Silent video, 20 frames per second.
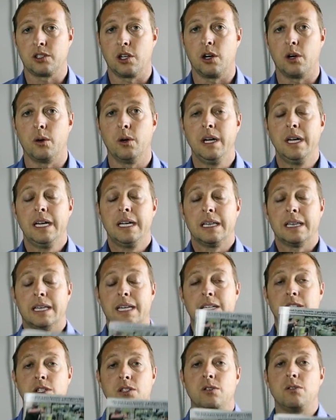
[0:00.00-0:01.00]
So
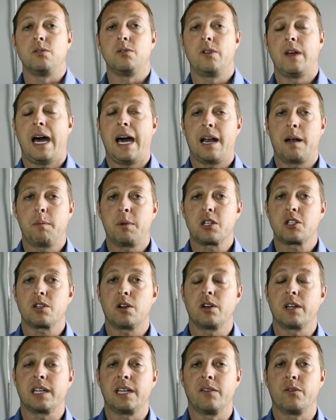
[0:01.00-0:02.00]
let's do that. I'm gonna
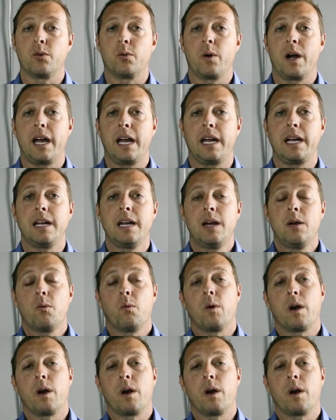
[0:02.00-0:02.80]
start a giveaway.